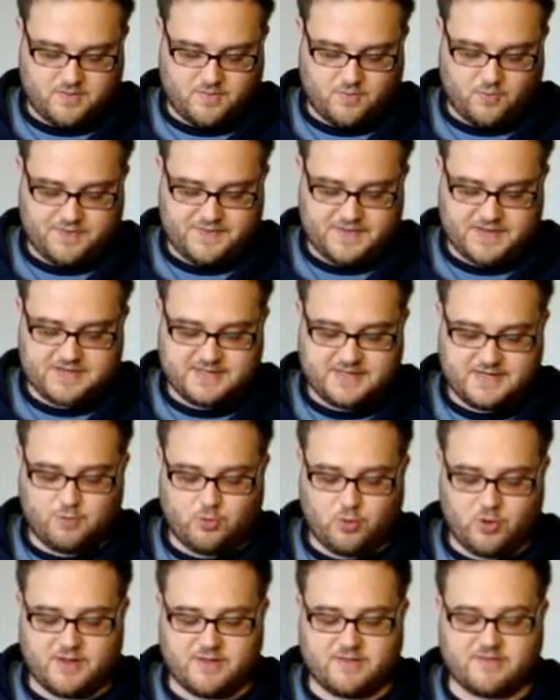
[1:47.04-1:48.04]
what they did
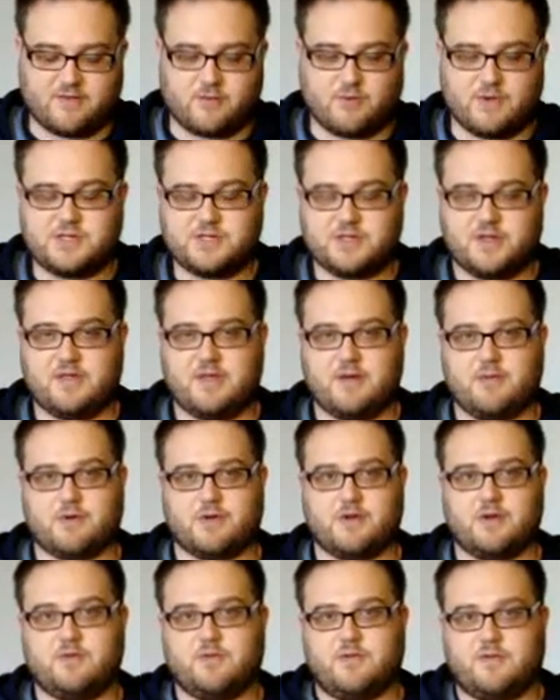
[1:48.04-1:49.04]
was, originally they were
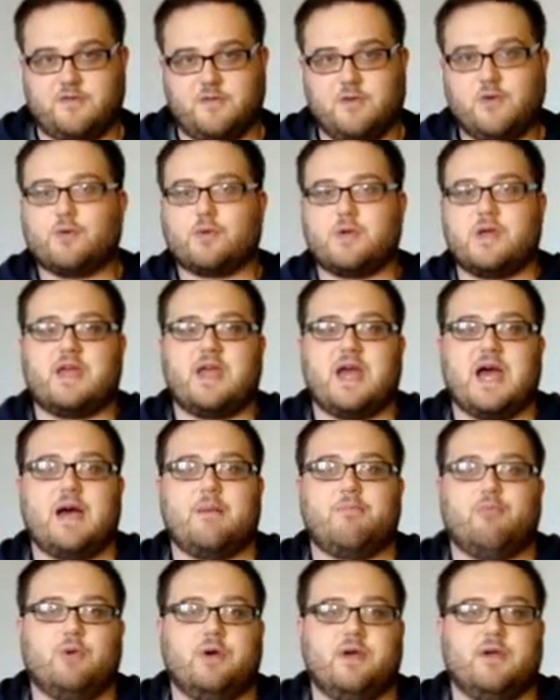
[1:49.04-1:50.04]
going to do this little
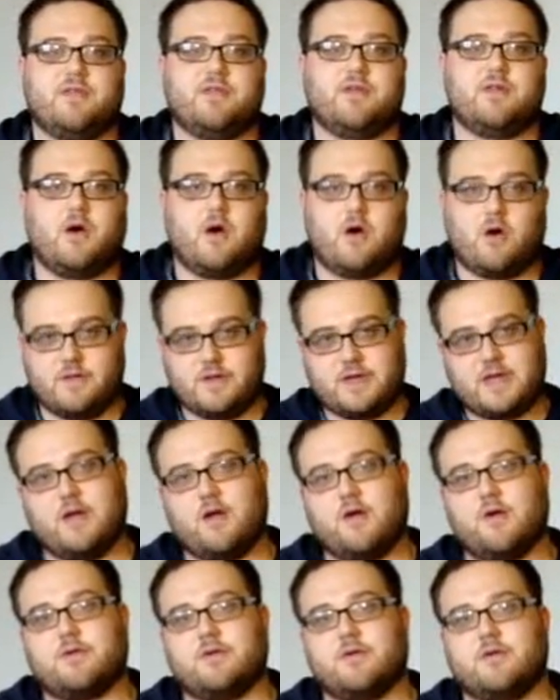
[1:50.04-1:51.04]
recap with all the
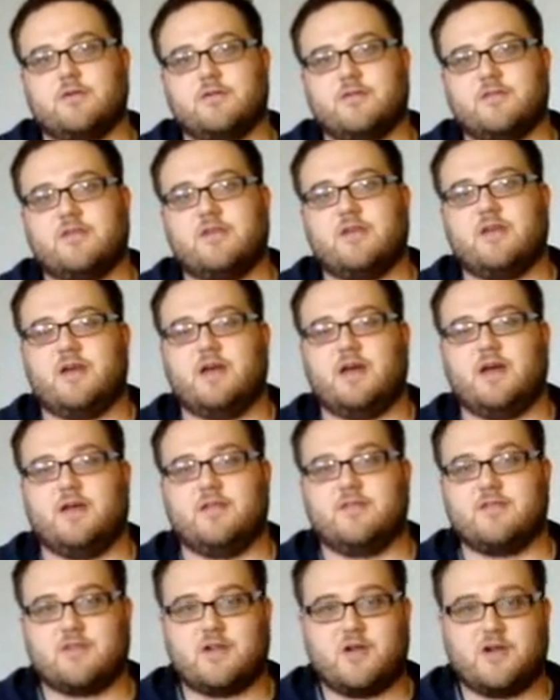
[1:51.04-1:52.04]
characters,
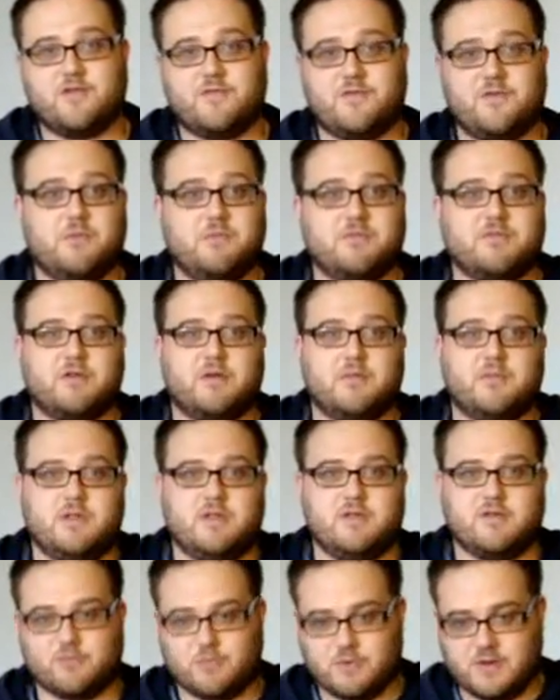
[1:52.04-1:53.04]
and the start of the film was going to be
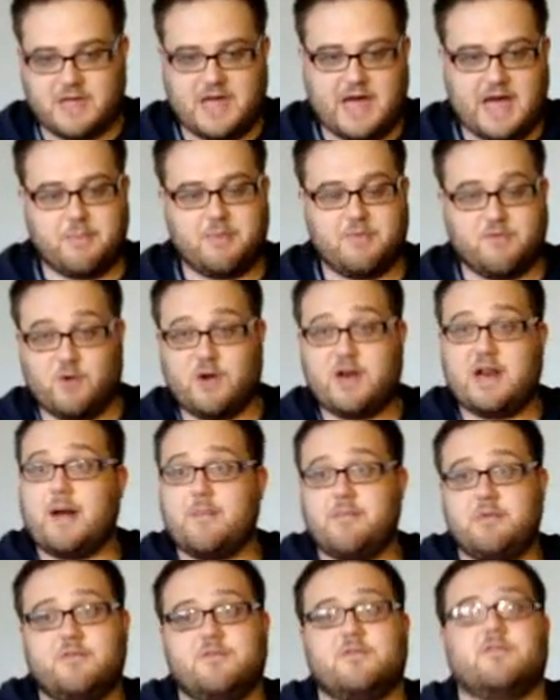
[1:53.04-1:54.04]
this recap of what had
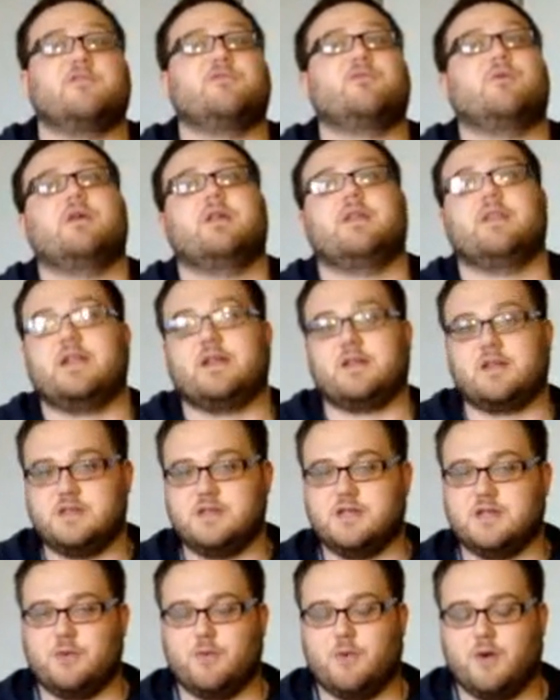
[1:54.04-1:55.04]
happened in the first one and then
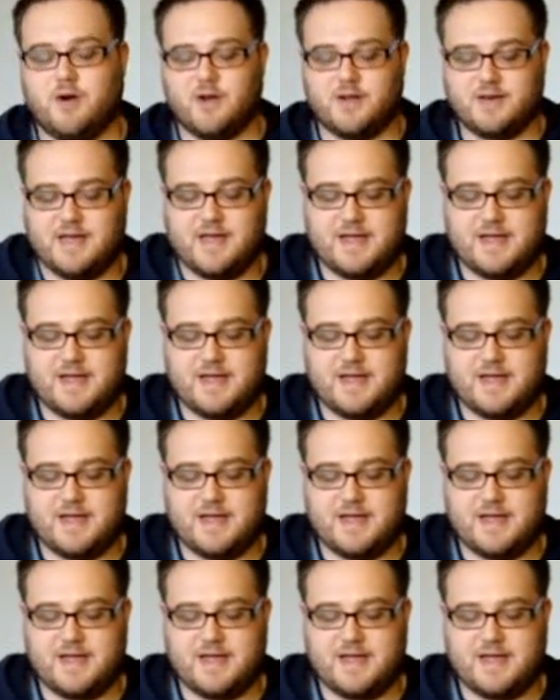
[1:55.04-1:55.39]
continue on.